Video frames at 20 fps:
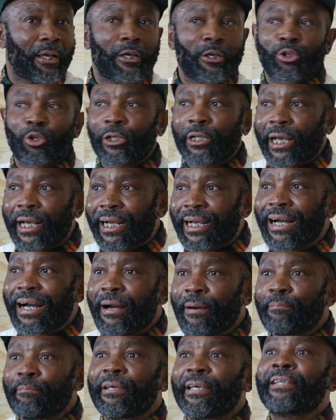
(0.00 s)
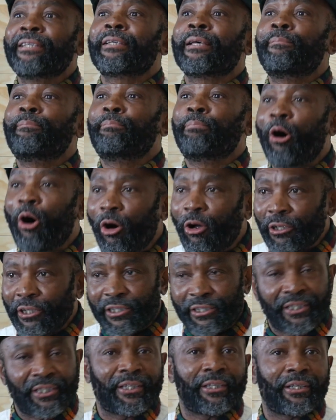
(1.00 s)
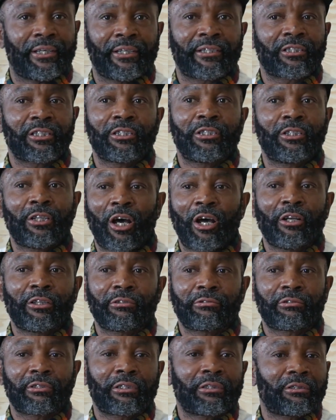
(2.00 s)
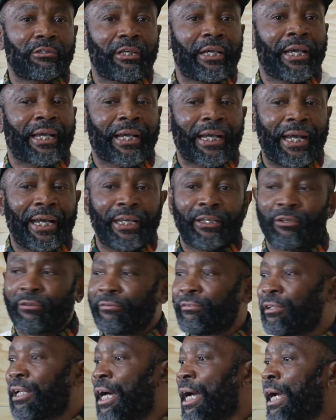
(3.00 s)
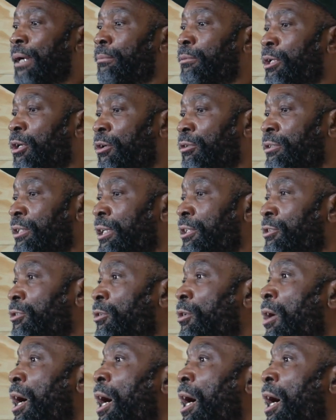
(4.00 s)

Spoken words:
So the camp is a policy. It's not a kind of like, because there's no